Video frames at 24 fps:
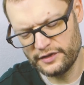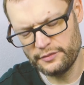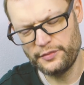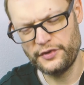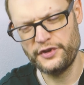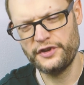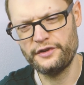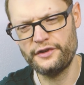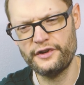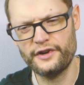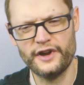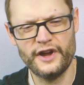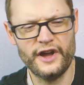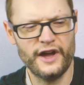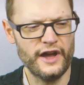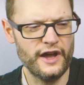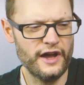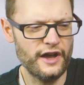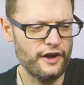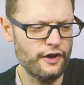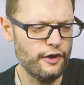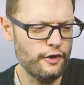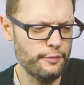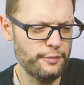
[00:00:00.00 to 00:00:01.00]
computer
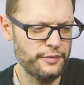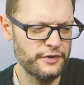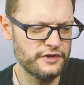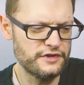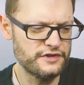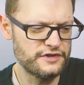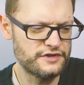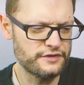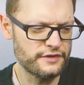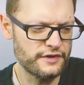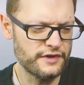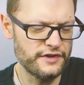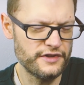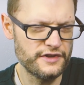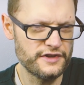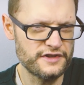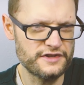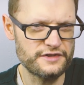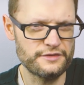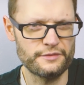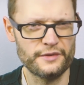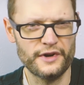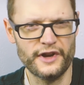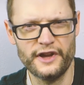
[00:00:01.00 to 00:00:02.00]
guy. I hope you enjoyed
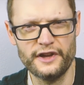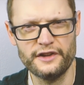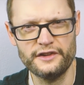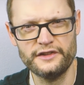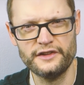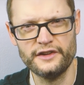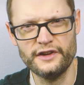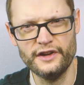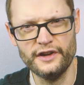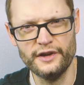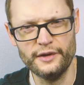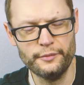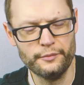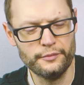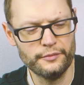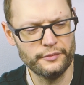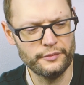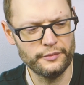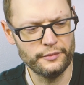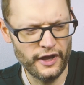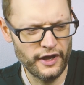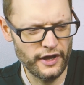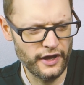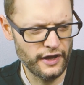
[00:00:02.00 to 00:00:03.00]
this rant.
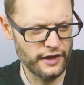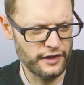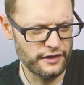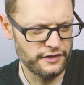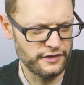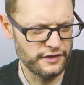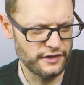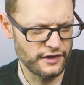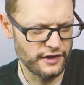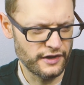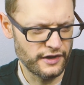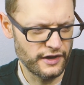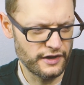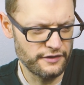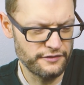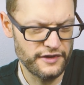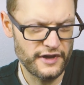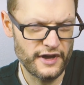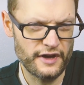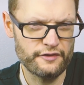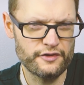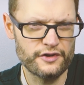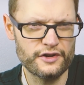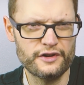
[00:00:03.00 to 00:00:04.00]
And if
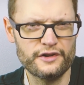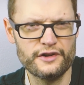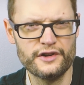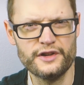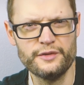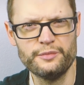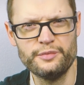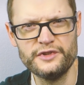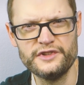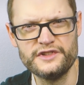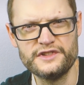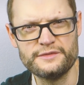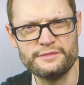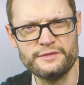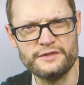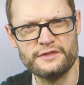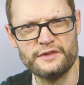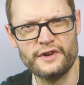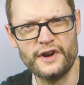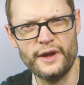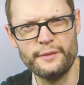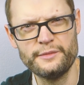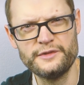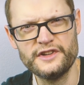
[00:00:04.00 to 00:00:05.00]
you haven't already, please
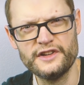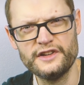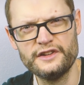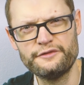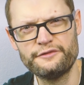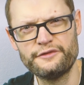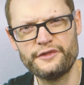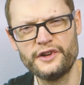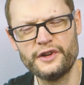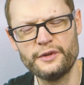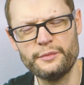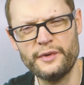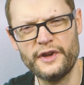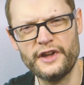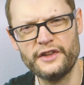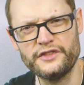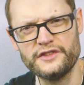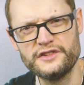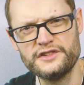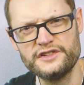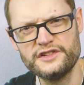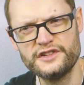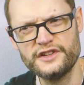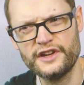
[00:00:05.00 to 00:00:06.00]
subscribe. Tell a friend
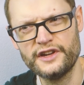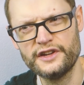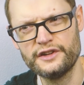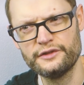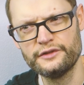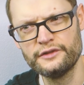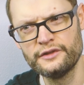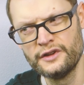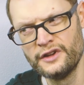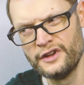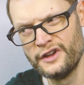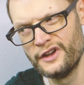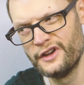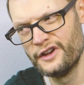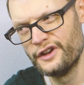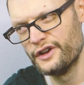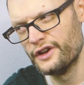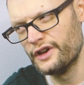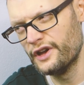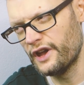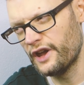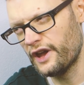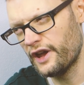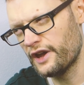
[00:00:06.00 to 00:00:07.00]
about the channel.
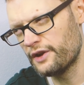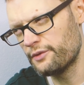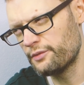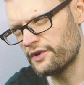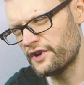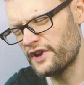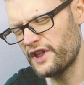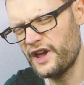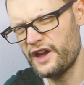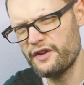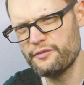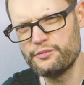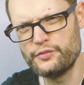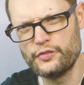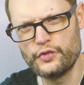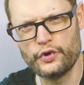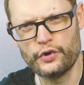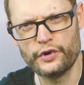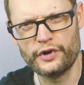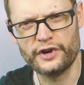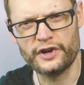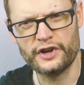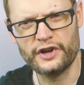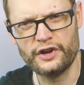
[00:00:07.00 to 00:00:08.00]
And we're gonna have
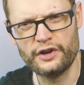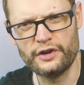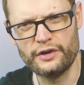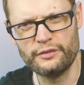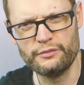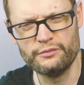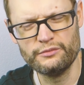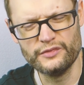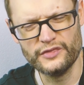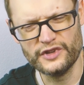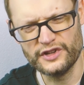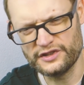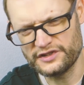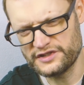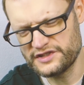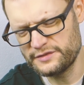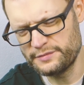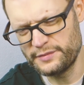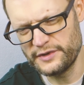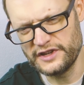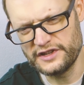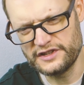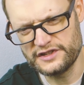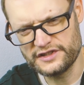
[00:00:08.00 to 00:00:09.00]
more little
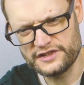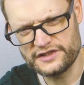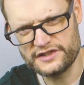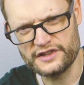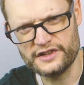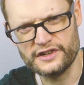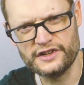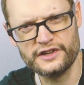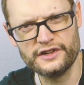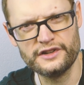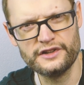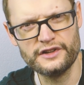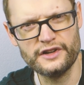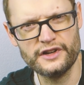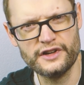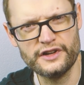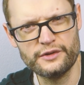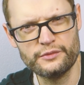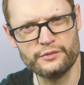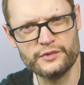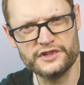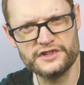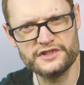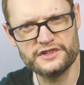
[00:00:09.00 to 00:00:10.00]
speeches
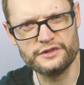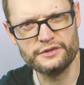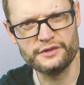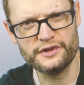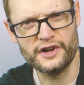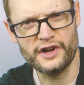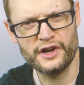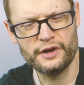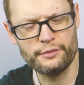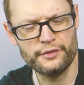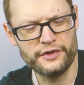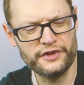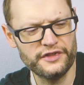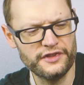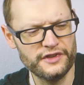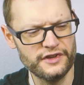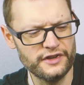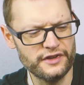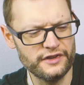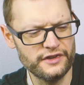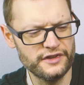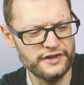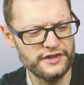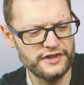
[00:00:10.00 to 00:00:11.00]
on what's going on with
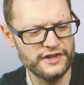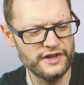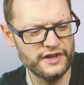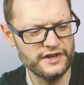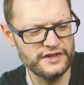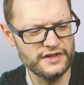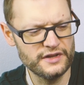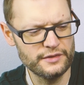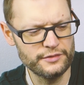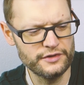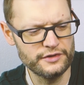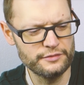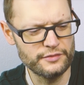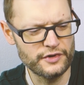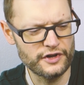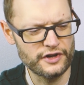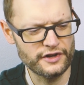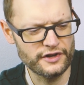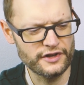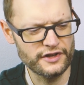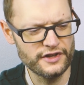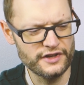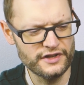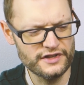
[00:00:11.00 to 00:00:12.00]
the DAW
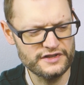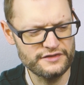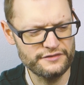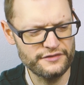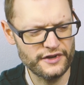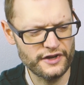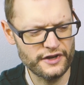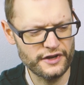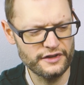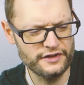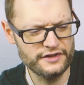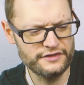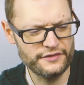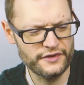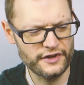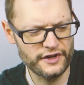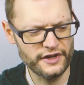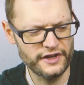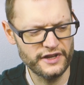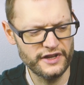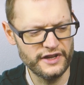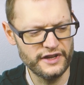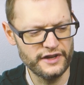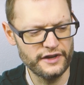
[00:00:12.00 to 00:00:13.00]
market. It's
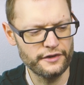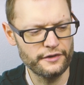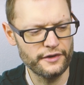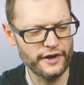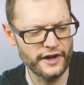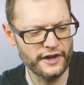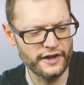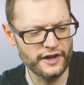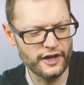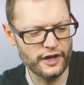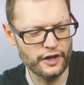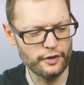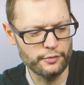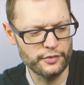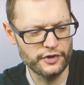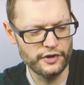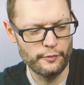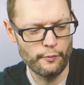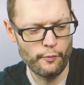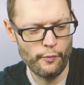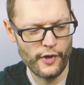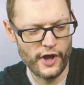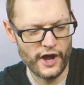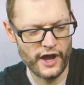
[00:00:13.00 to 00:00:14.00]
very heated right now,
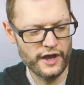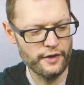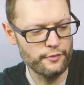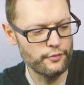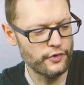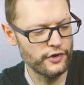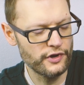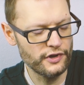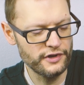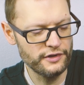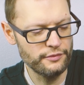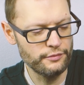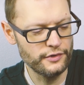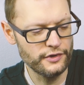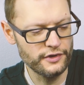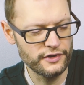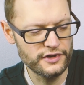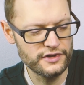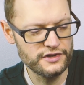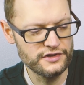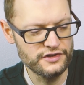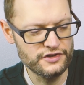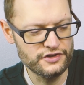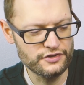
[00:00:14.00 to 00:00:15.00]
but I'm
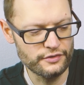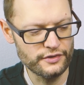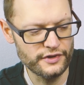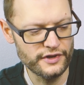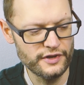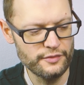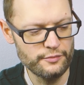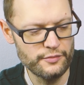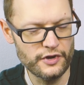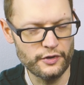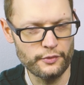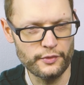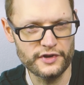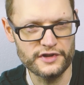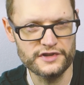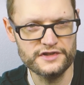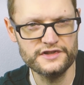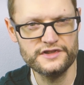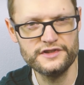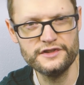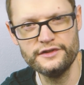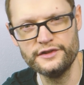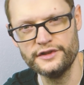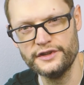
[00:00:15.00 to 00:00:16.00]
really enjoying Bitwig
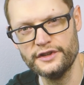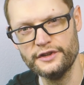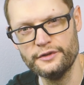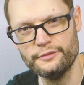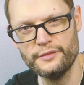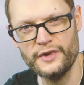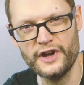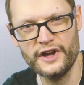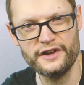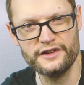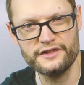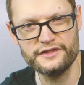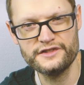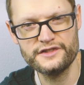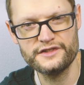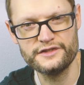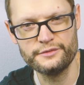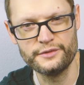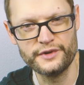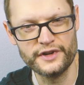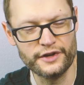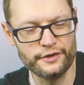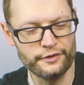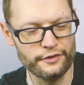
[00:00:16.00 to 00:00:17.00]
Studio minus
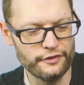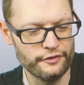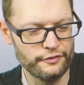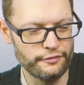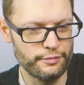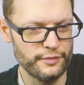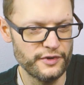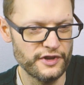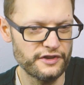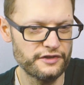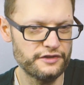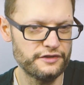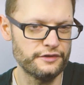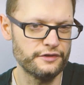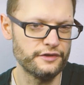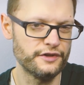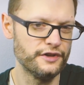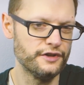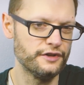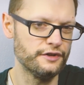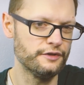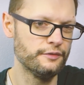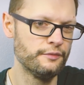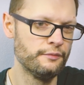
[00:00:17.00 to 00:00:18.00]
the regroove mixer,
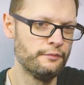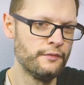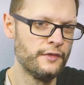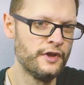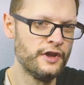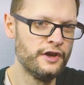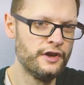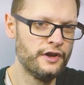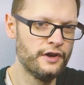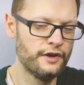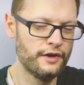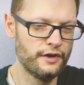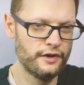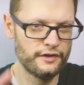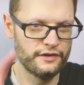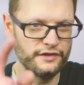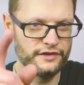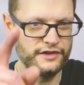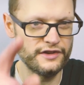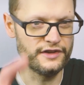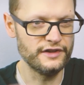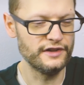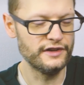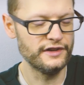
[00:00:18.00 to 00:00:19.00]
you know.
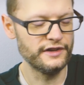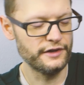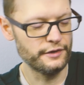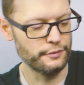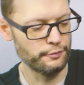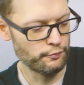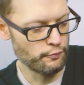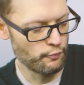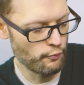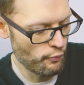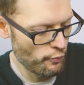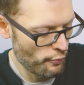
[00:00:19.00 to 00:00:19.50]
See you later.